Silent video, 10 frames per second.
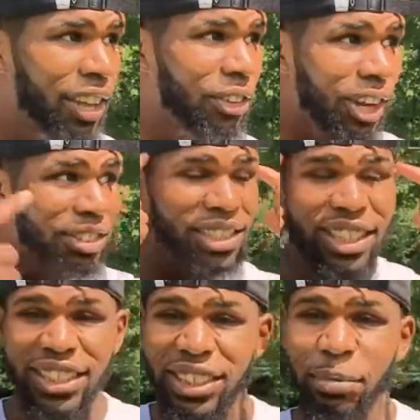whenever
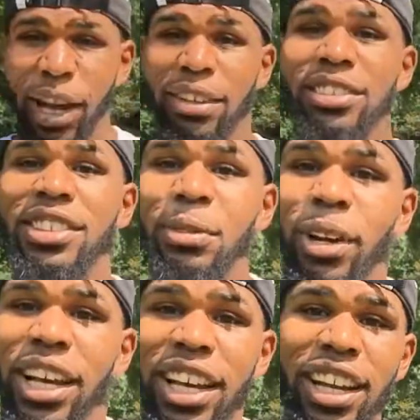something just pops into
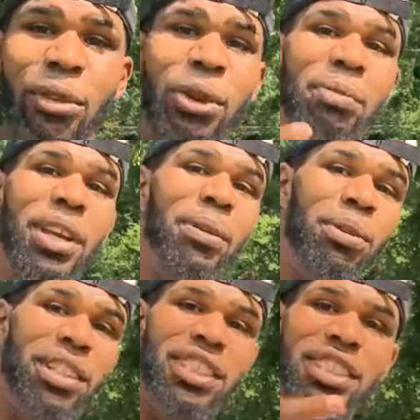my head, I want to be able
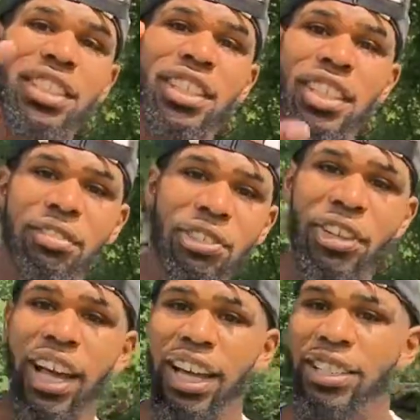to just give you
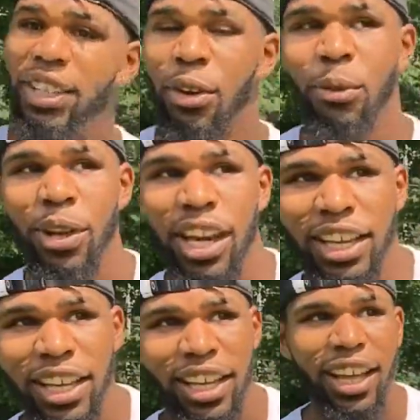guys what I can.